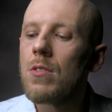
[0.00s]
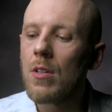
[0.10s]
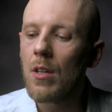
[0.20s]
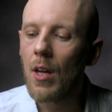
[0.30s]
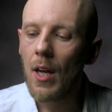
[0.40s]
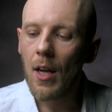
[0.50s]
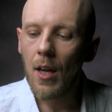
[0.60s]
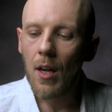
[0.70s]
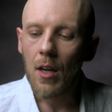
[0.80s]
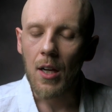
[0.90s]
See,
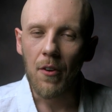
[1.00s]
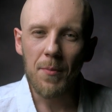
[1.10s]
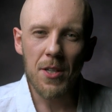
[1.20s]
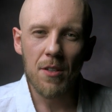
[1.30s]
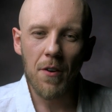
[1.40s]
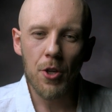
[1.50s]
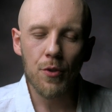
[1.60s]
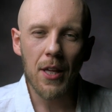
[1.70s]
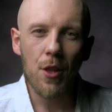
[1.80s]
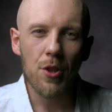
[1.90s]
government is a very
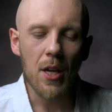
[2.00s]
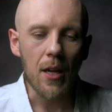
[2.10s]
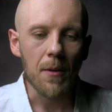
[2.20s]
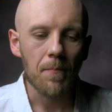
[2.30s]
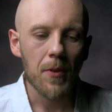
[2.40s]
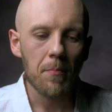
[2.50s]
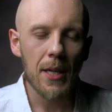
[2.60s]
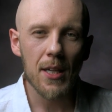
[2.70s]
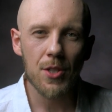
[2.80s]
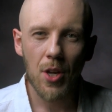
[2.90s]
tricky thing
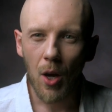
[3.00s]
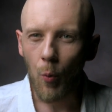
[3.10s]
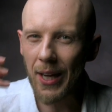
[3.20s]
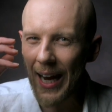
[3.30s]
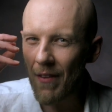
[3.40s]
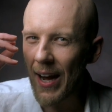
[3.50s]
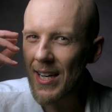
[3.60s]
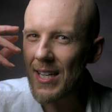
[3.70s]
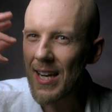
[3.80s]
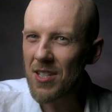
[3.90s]
because we can have
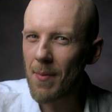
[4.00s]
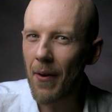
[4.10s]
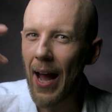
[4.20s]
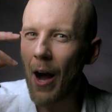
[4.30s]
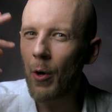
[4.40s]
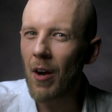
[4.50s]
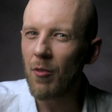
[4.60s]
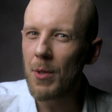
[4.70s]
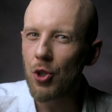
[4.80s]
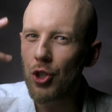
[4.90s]
ideas about how
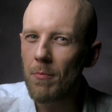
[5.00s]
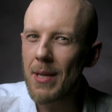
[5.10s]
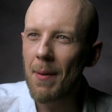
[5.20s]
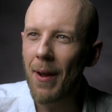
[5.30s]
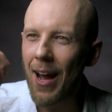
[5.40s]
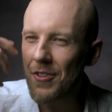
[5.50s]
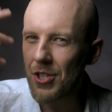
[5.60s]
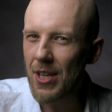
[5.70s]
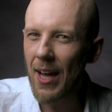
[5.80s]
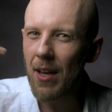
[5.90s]
government should be, about how
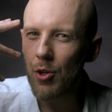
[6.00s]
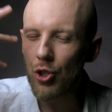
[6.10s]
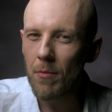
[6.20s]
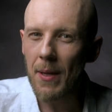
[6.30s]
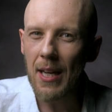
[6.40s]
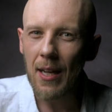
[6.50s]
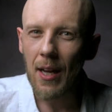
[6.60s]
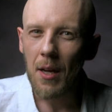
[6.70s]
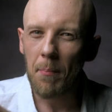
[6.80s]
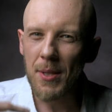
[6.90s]
society should be,
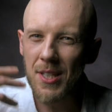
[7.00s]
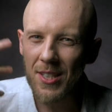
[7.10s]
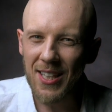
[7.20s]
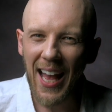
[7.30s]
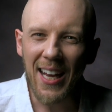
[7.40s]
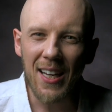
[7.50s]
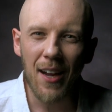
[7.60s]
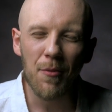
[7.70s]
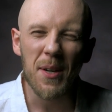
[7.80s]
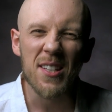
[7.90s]
but society and
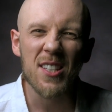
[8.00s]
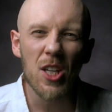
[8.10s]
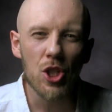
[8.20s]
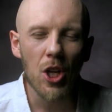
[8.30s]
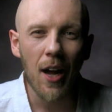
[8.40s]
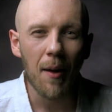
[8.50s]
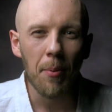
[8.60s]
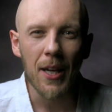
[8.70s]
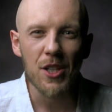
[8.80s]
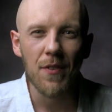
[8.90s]
government is such a
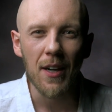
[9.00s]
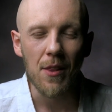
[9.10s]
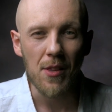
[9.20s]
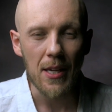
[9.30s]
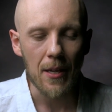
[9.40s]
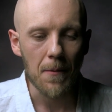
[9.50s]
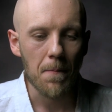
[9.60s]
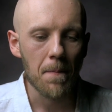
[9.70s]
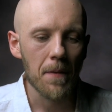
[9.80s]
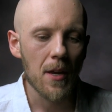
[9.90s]
complex fucking thing
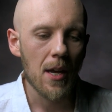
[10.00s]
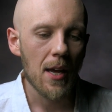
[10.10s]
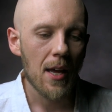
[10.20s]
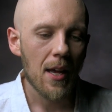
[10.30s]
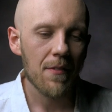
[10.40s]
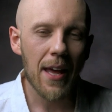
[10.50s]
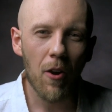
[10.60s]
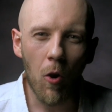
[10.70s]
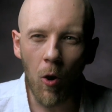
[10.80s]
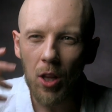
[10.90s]
that
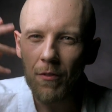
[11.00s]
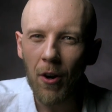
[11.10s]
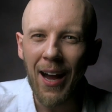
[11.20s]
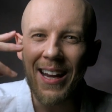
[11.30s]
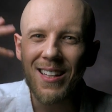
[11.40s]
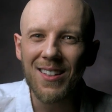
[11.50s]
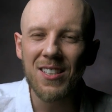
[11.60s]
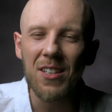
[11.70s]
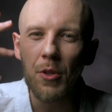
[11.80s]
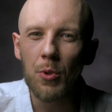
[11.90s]
all of our
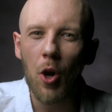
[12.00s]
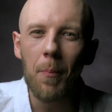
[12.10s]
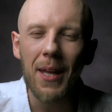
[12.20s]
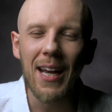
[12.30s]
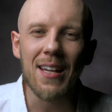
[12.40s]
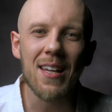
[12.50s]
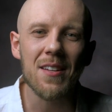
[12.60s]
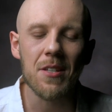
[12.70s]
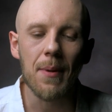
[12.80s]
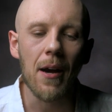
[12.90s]
idealistic utopian
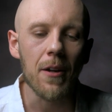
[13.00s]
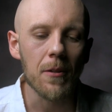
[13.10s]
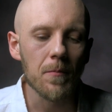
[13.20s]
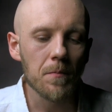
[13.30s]
ideas about it